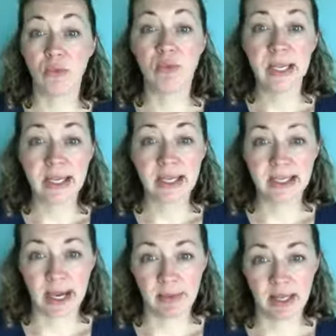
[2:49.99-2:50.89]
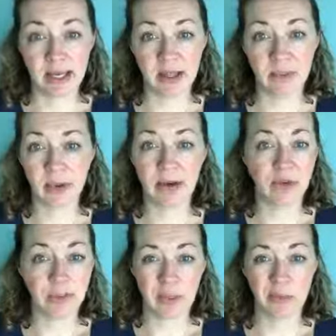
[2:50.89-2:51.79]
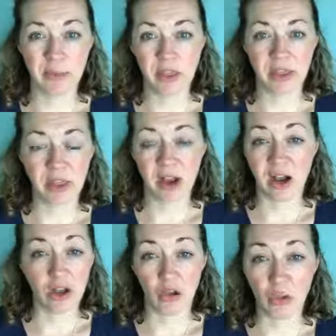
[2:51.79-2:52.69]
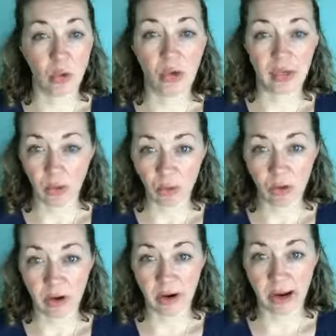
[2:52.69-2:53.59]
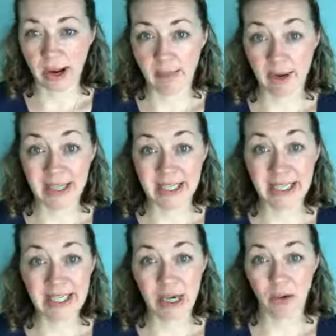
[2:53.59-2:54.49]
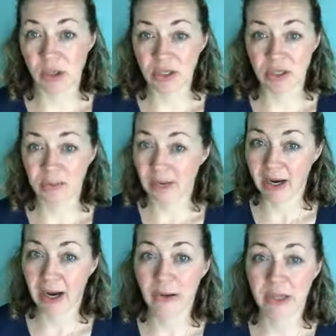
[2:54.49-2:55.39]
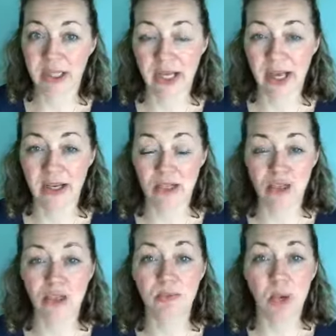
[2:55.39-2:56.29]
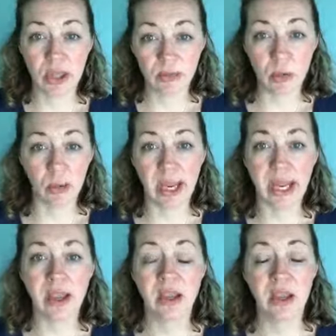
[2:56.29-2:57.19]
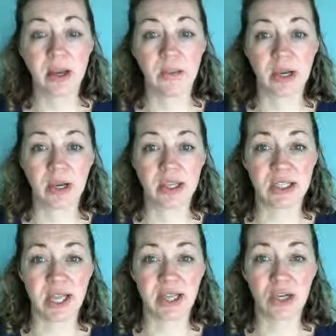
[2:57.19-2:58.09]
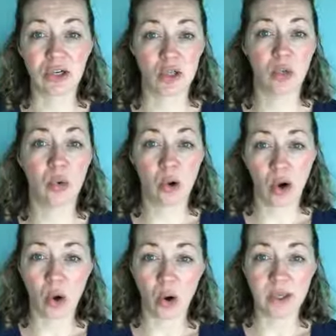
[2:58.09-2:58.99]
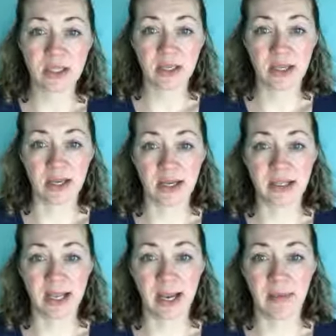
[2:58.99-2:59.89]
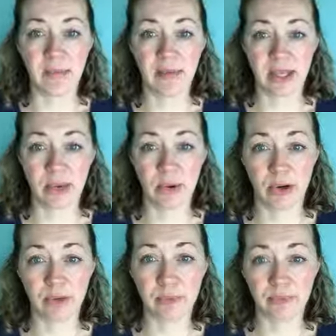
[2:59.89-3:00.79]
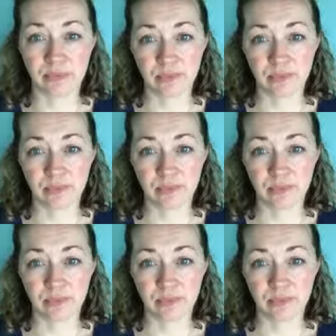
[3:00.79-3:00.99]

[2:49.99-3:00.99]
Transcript: recontaminate them by rubbing them with a cloth or a tea towel. It doesn't matter how clean it is, so just put them away, because they're so hot that they will